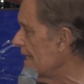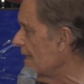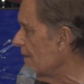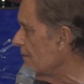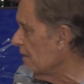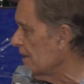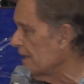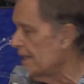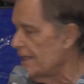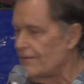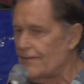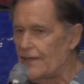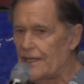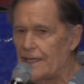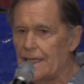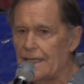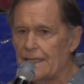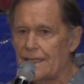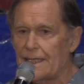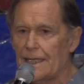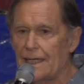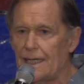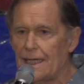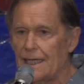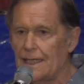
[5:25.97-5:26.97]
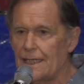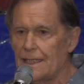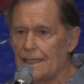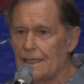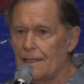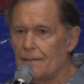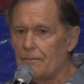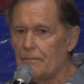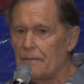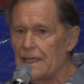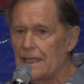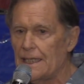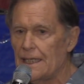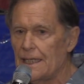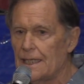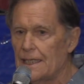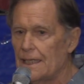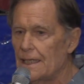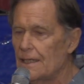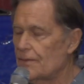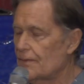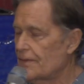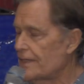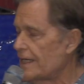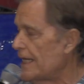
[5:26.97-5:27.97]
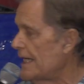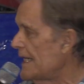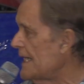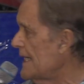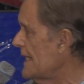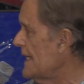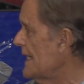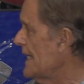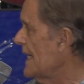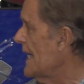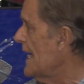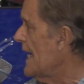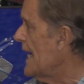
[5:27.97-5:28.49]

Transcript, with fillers: They were living at the hub, okay?